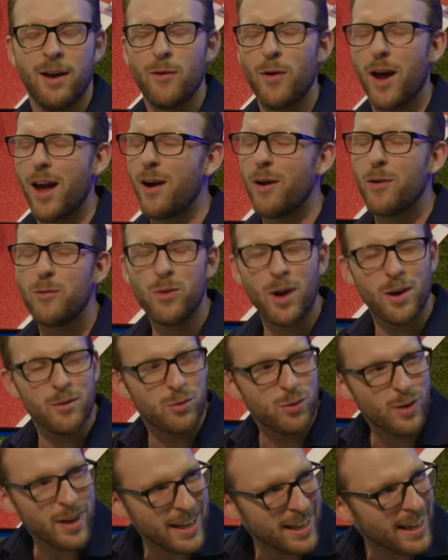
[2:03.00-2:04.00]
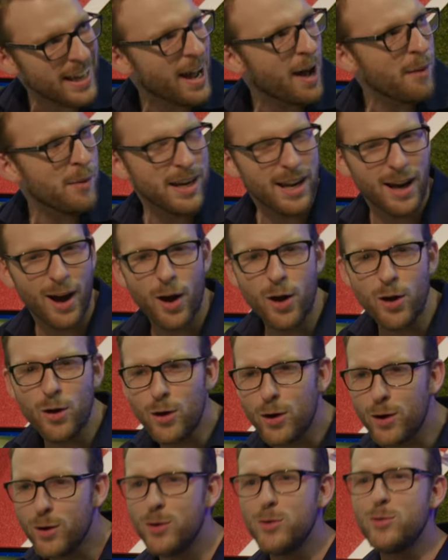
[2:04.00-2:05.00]
But really? I mean,
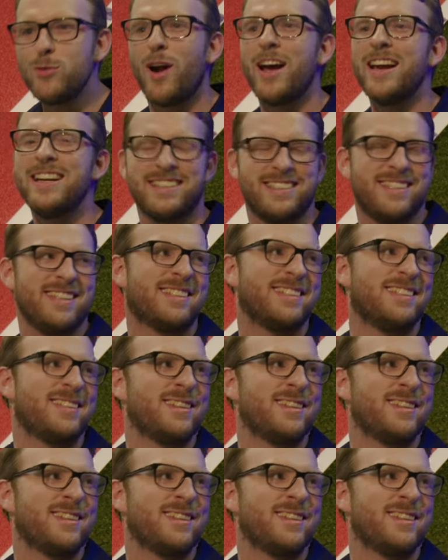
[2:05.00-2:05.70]
who, who writes this